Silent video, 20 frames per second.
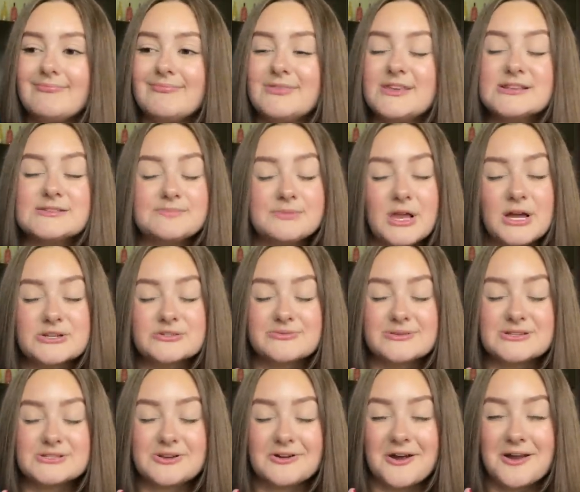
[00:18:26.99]
These plot
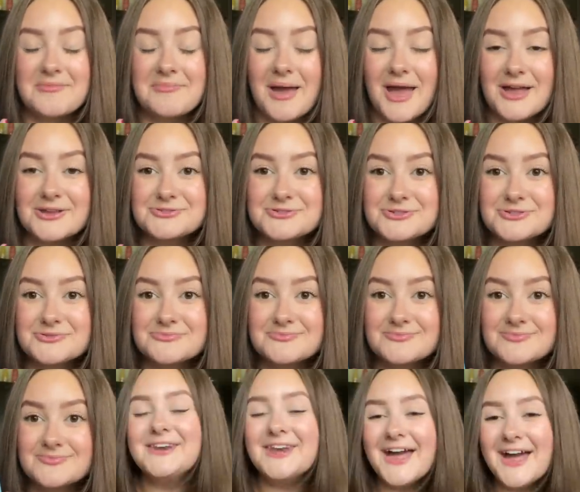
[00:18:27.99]
twists are unmatched.
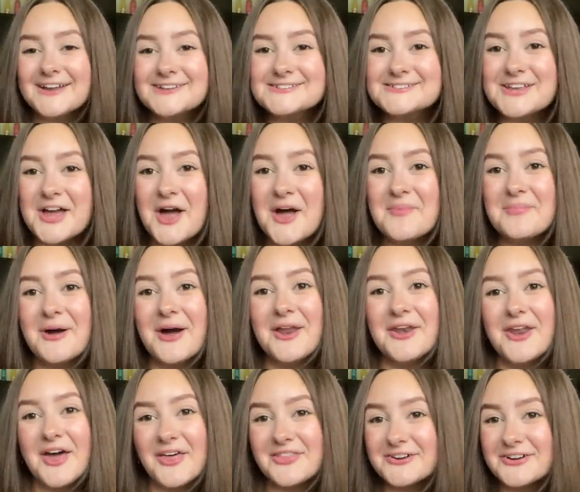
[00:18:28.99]
Next up,
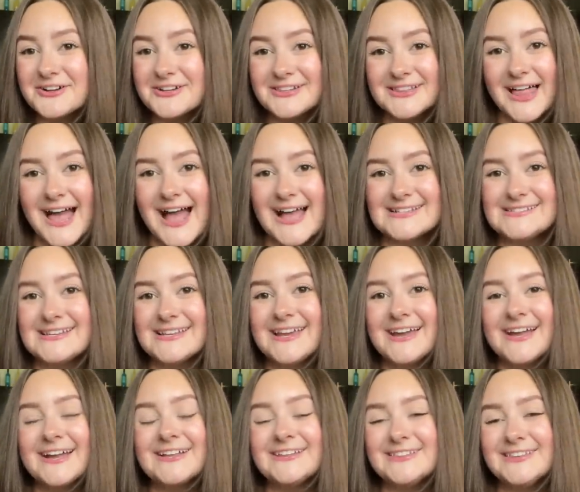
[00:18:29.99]
another
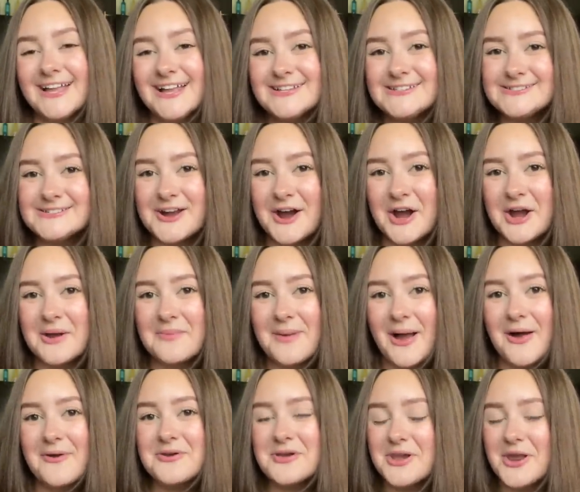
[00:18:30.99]
classic. Let's talk
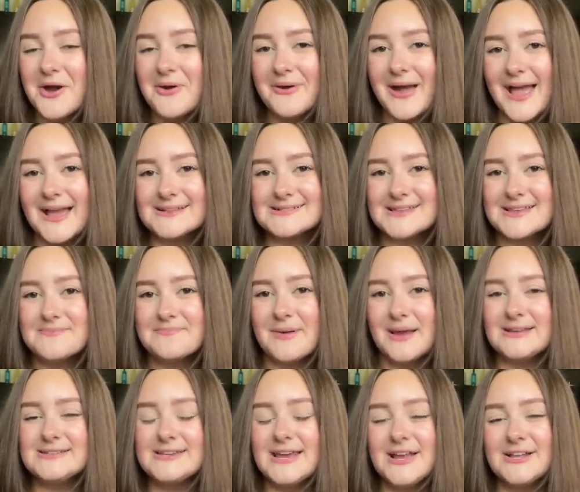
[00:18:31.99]
about No Exit
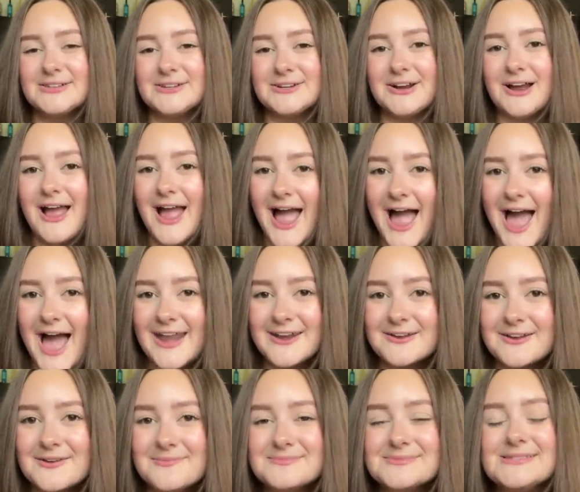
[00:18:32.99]
by Taylor
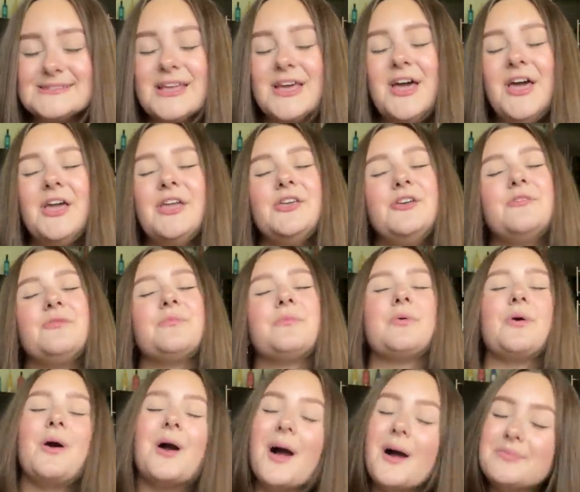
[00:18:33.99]
Adams. You've
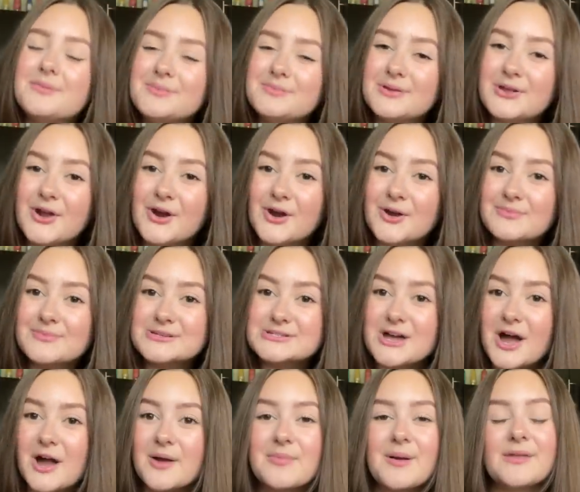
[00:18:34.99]
probably heard me
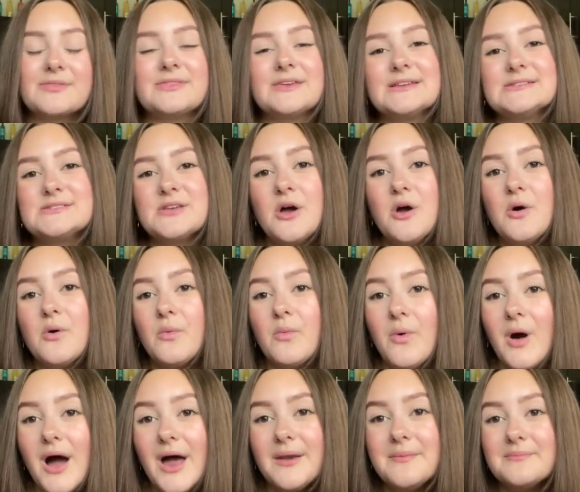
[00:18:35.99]
talk about this
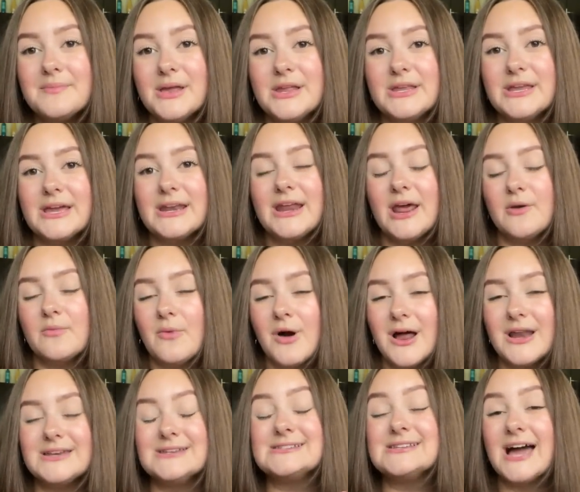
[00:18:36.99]

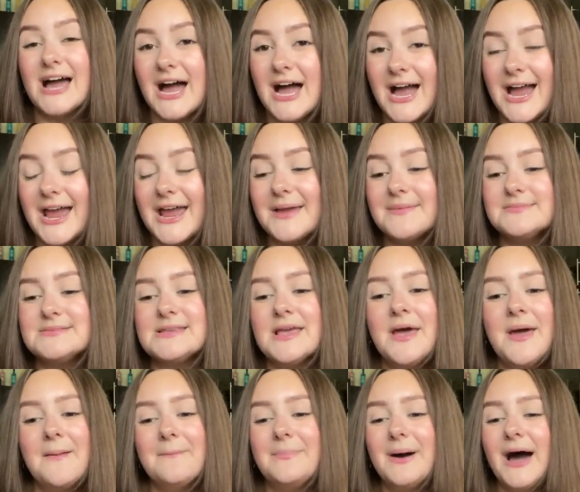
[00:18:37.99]
1,000,001 times,
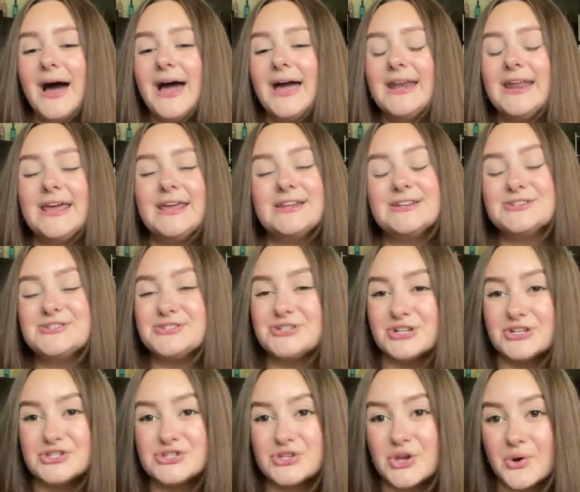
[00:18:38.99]
but it is
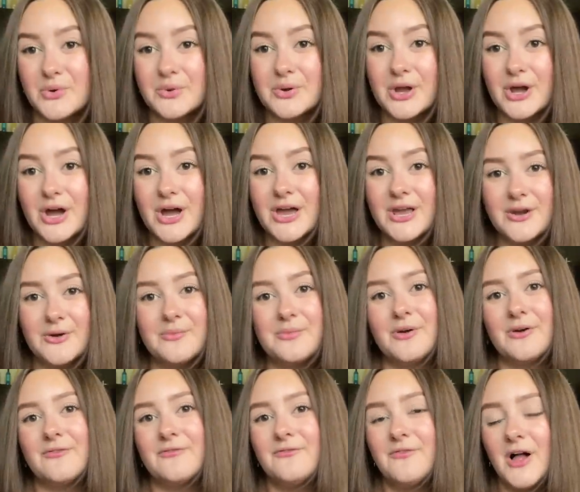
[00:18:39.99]
just so good.
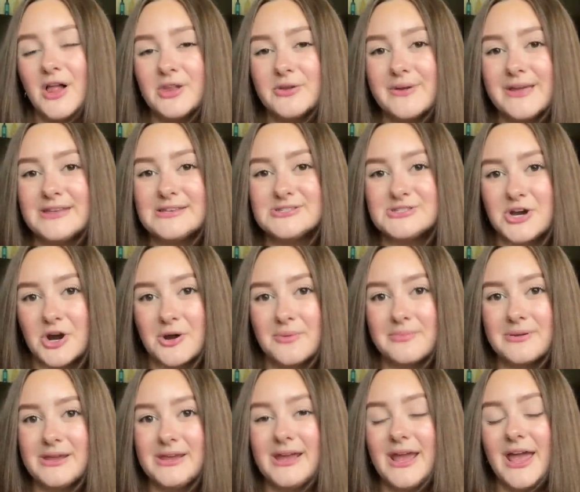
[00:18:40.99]
We're following
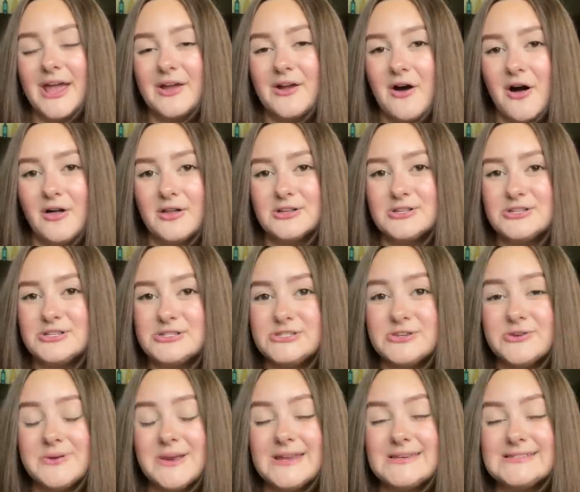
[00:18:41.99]
Darby, a college
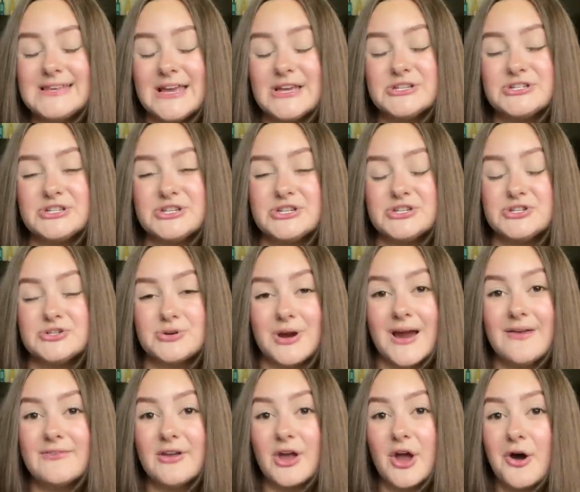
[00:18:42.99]
student, as she's
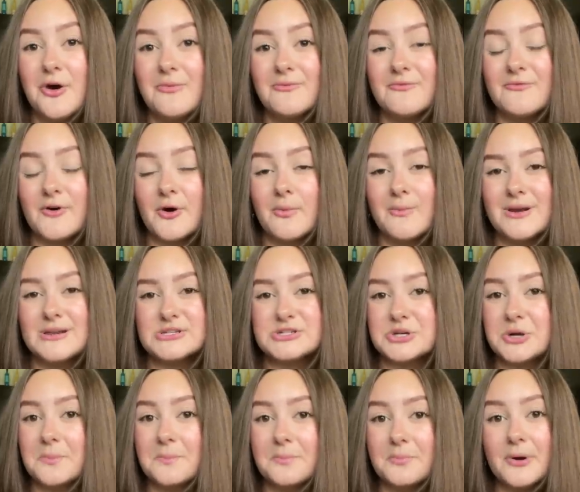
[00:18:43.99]
driving home for
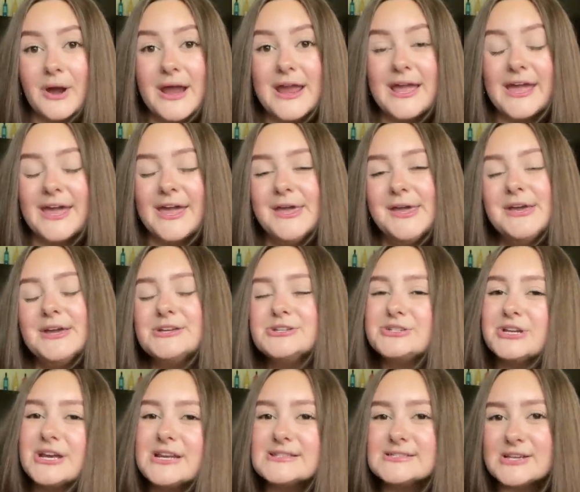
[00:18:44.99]
winter break.
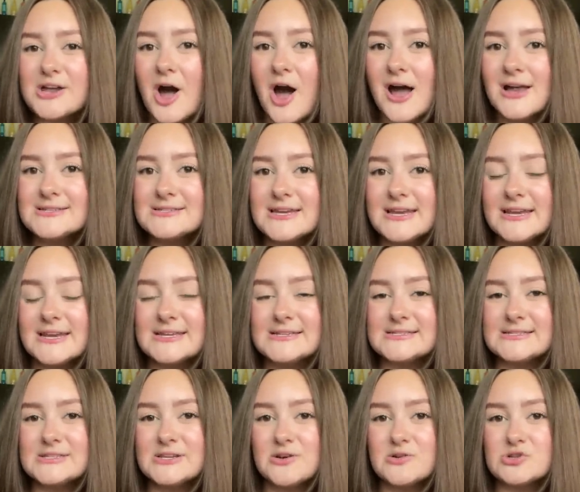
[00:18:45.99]
She gets caught in a
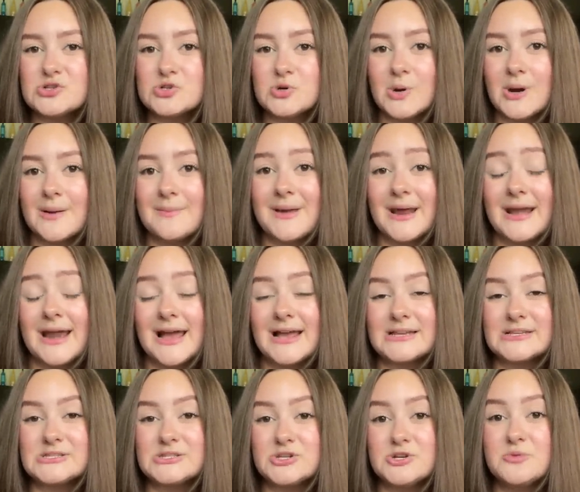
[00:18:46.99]
snowstorm and
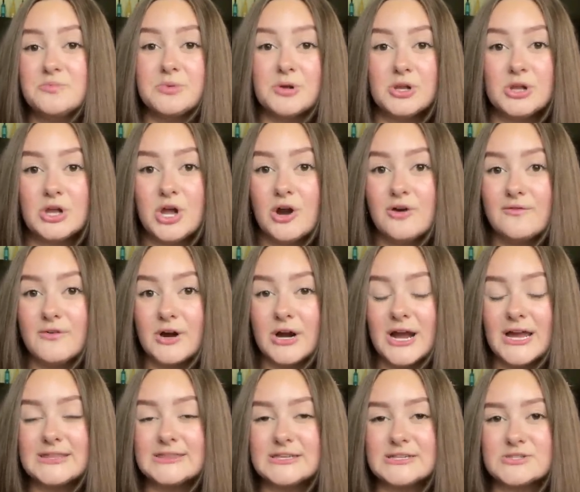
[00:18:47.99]
has to pull over
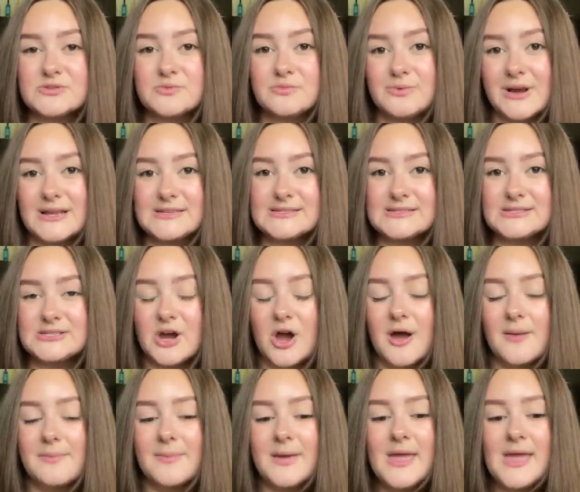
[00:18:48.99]
at this rest
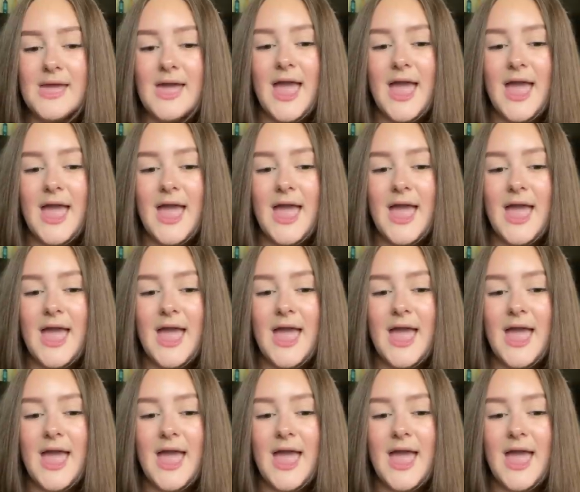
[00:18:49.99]
stop.